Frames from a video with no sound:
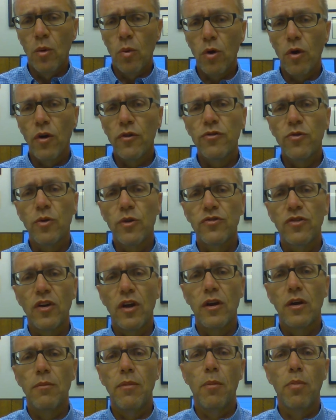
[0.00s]
We're also
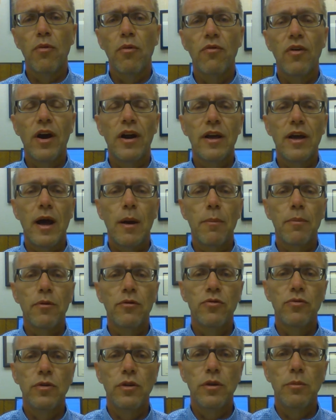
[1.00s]
excited about providing
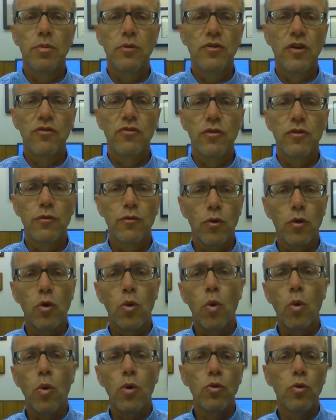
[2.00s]
opportunity potentially for
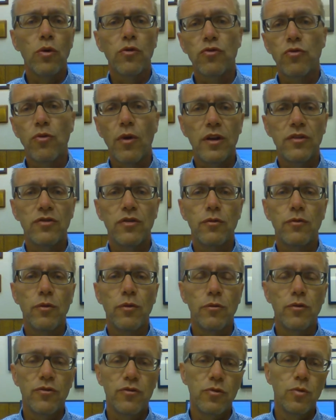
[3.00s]
corridor transit
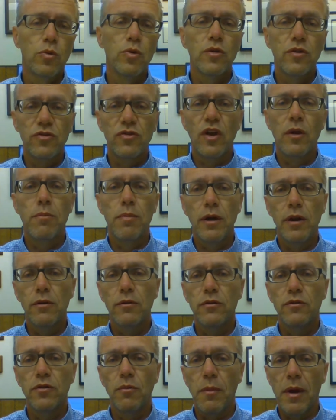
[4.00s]
from Le Sueur to St.
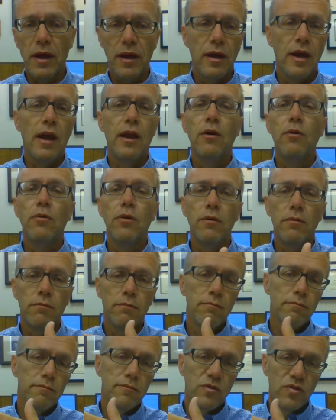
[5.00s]
Peter to Mankato and
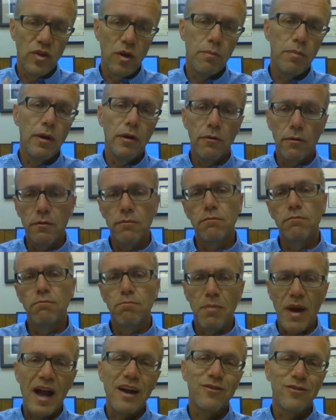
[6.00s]
St. Peter
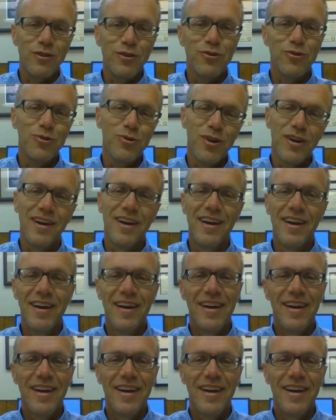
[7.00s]
and back to Le Sueur.